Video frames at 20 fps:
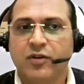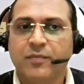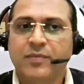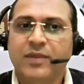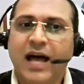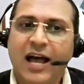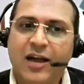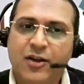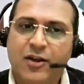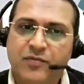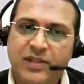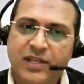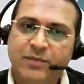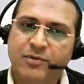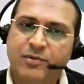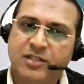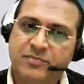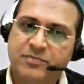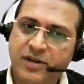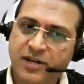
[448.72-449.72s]
From the
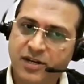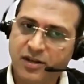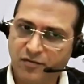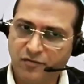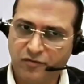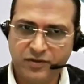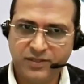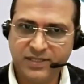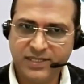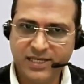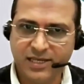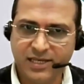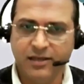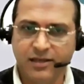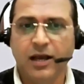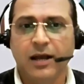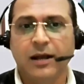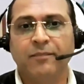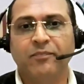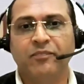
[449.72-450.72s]
Ayurvedic perspective, if you
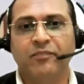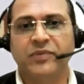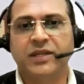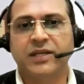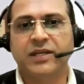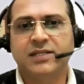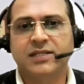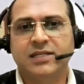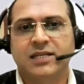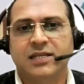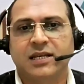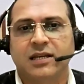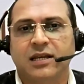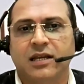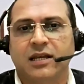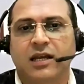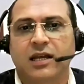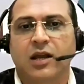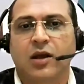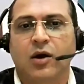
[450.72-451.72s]
see, this
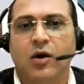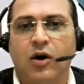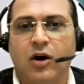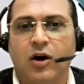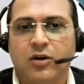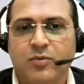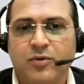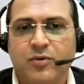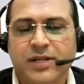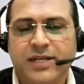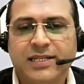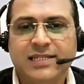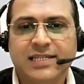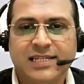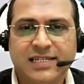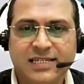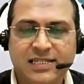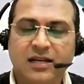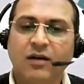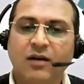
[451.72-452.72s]

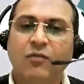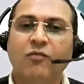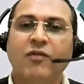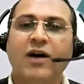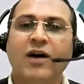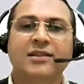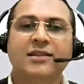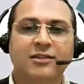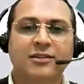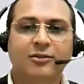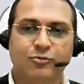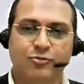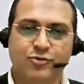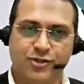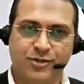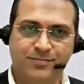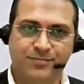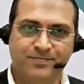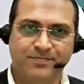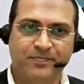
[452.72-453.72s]
harmonies is a vata
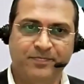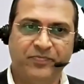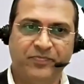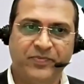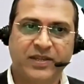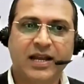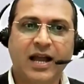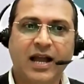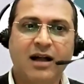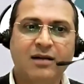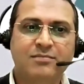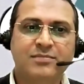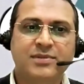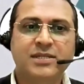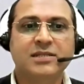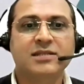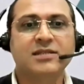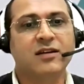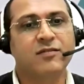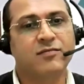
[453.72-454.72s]
dosh,
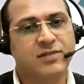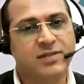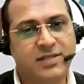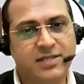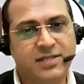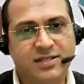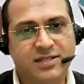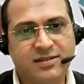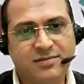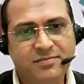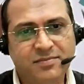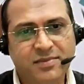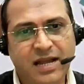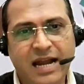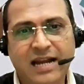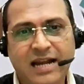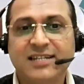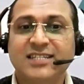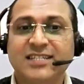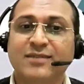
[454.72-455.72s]
calms nervous system
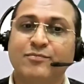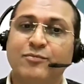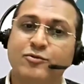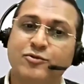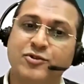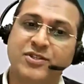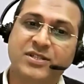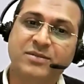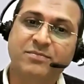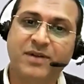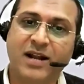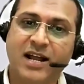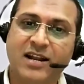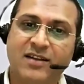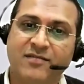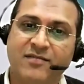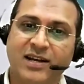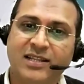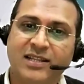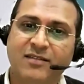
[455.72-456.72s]
and supports the
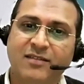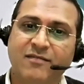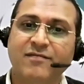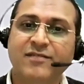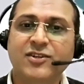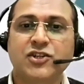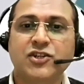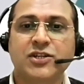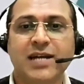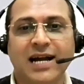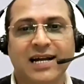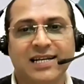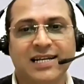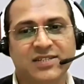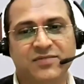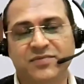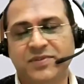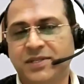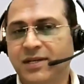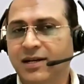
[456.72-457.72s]
pranavat, which
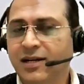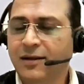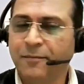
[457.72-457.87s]
governs